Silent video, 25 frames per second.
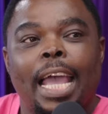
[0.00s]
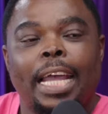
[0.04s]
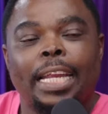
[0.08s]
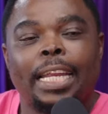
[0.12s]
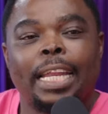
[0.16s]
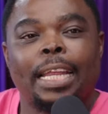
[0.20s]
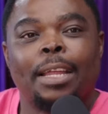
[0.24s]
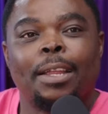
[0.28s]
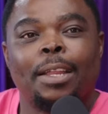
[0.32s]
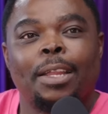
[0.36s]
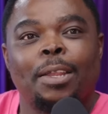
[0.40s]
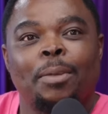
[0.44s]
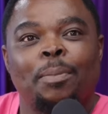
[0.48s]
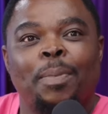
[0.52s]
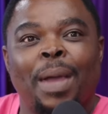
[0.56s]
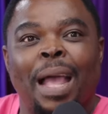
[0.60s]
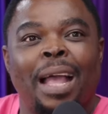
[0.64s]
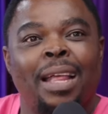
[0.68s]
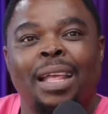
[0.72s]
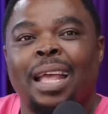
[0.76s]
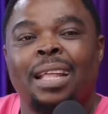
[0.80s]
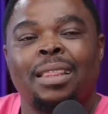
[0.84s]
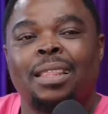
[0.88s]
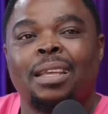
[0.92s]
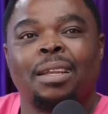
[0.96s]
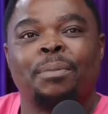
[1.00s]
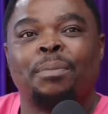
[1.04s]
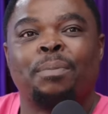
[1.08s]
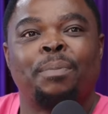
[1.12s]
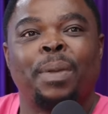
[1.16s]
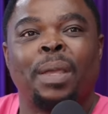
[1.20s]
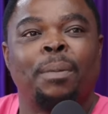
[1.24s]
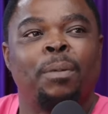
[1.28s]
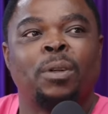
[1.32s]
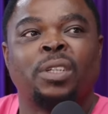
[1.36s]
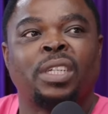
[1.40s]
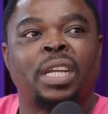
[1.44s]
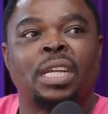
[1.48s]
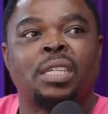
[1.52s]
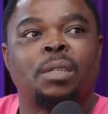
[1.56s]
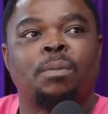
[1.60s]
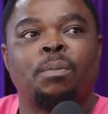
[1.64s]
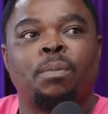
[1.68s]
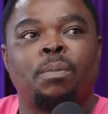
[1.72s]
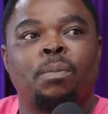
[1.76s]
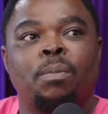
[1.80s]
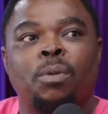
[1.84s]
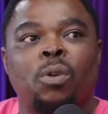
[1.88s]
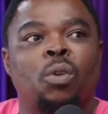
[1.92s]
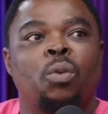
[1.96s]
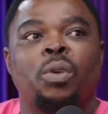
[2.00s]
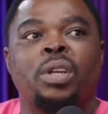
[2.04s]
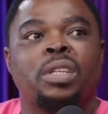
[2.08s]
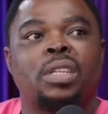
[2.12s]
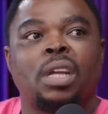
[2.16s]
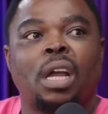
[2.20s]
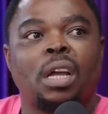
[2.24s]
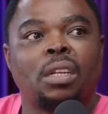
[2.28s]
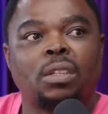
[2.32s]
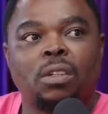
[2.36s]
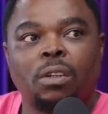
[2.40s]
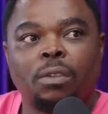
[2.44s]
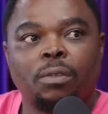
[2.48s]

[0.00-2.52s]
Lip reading: and I think people just blew it out